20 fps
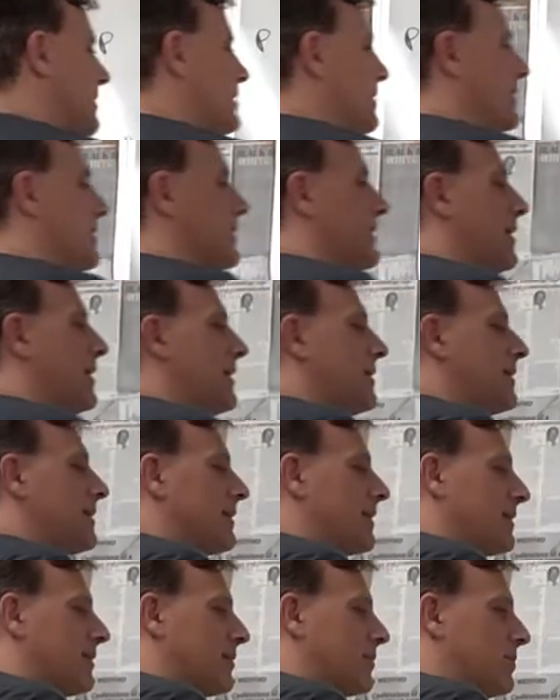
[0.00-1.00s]
indicating the
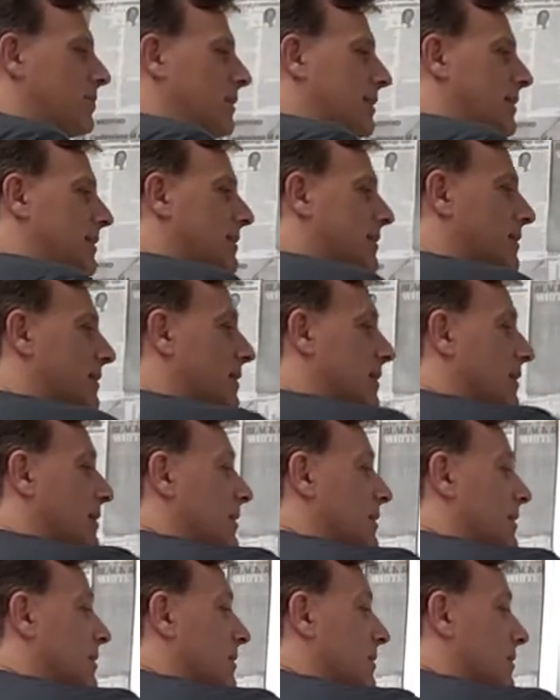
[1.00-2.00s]

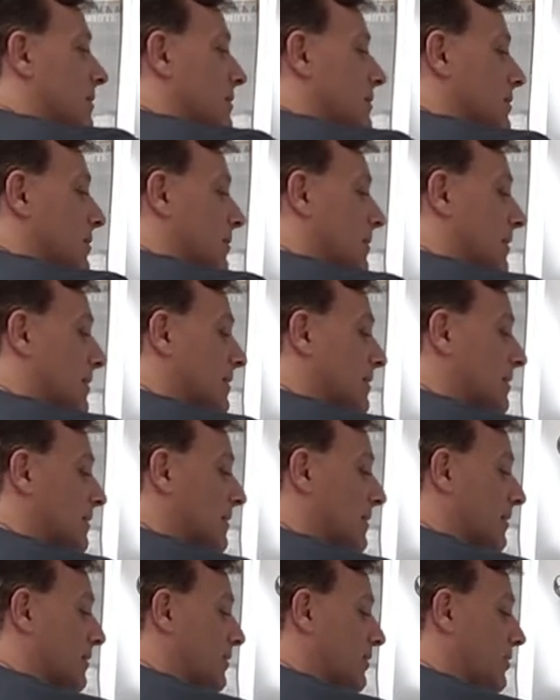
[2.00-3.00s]
increase. So this is
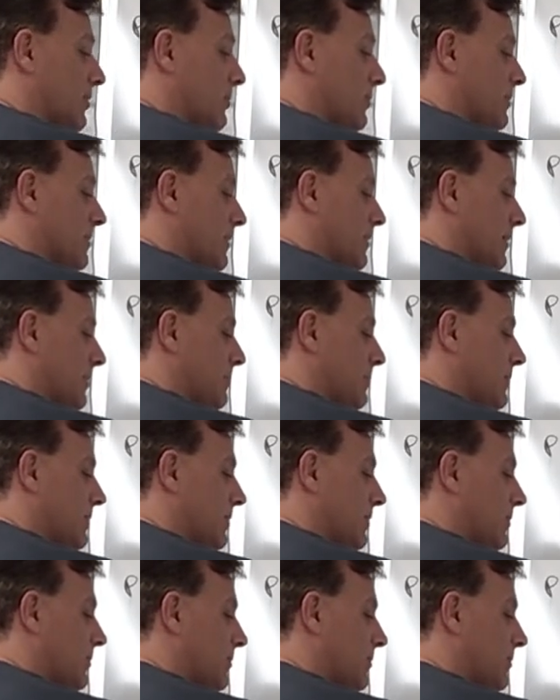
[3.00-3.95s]
our Q sub 2,